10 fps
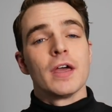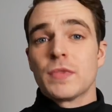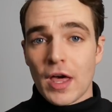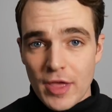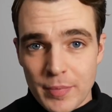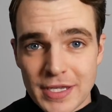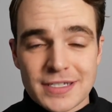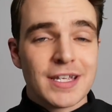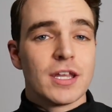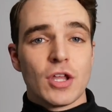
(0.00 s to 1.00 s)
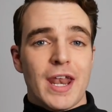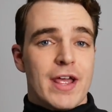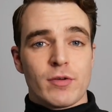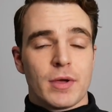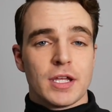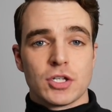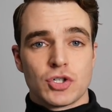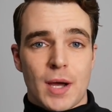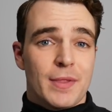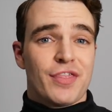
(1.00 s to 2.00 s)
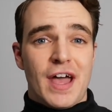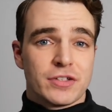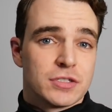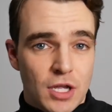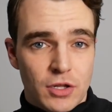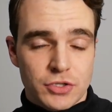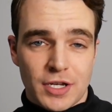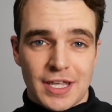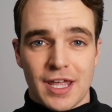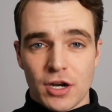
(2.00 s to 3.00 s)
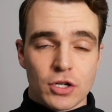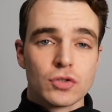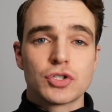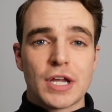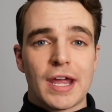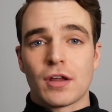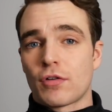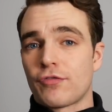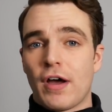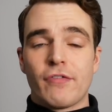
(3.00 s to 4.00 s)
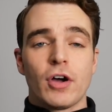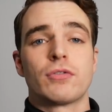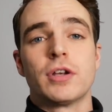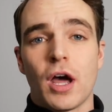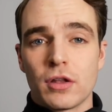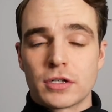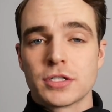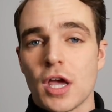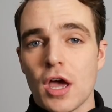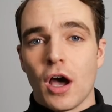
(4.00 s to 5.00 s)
Now, that being said, not everybody can drop $1,000 on a Canada Goose jacket or $500